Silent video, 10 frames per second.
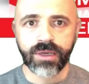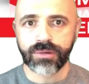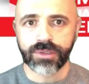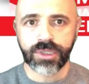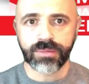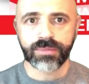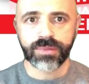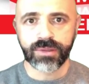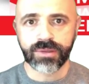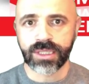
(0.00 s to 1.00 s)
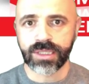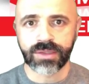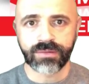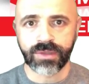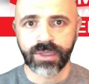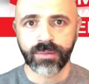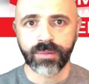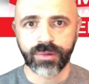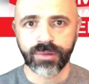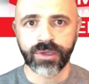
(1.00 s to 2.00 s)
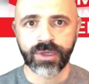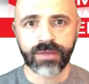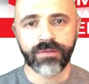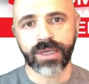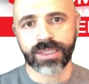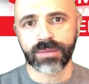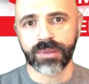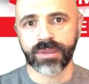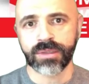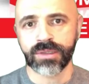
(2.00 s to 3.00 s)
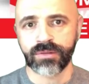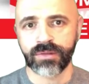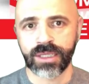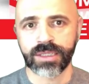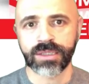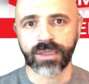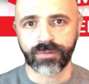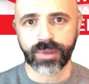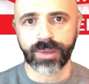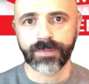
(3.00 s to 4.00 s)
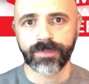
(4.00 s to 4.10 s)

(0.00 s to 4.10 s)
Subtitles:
for cheap using this very modern and flexible surveillance software.